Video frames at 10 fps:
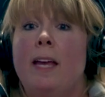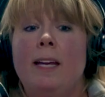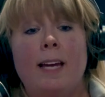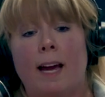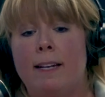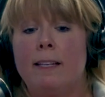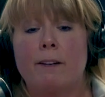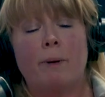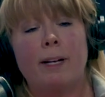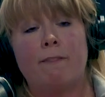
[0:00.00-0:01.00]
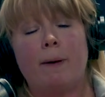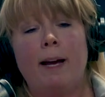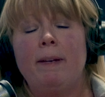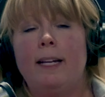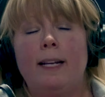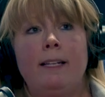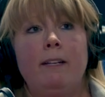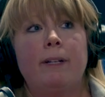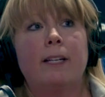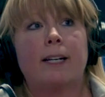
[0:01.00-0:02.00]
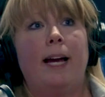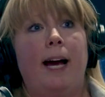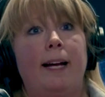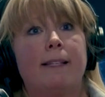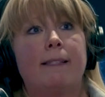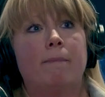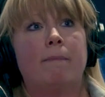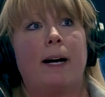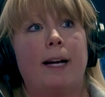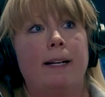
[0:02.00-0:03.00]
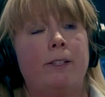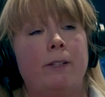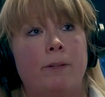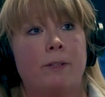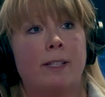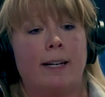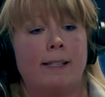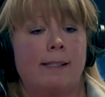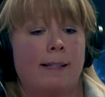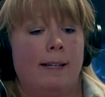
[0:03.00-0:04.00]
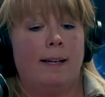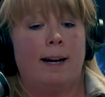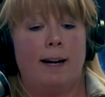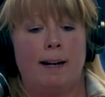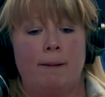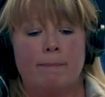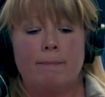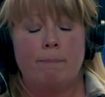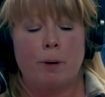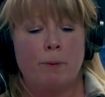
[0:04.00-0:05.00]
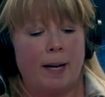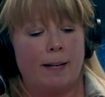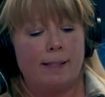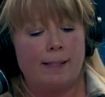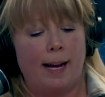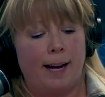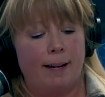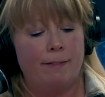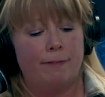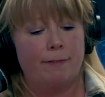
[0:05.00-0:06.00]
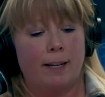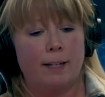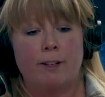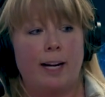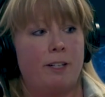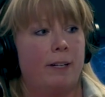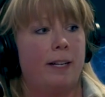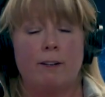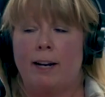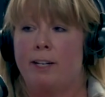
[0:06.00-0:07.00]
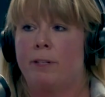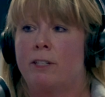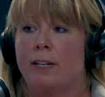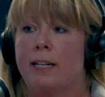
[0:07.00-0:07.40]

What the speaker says: Yeah, neither one of, and you would look at my 2 sons. Both parents have undergraduate and graduate degrees.